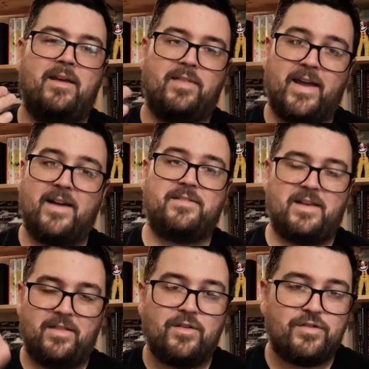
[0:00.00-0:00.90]
like I
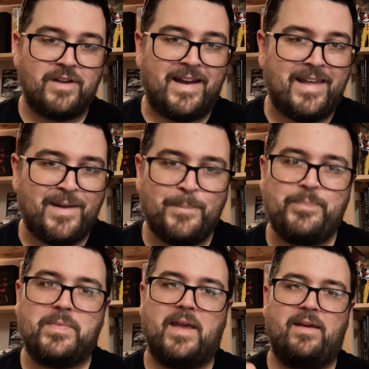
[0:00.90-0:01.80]
said, The Shining
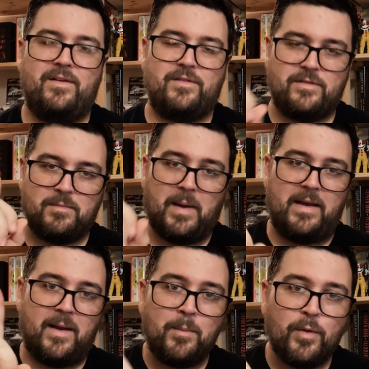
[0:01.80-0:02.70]
is my
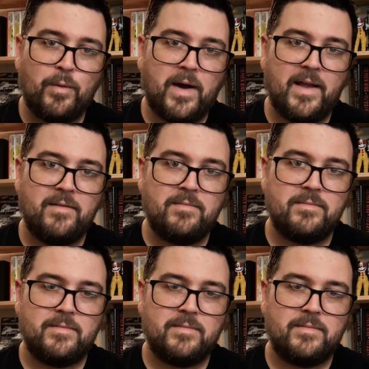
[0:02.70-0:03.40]
number one.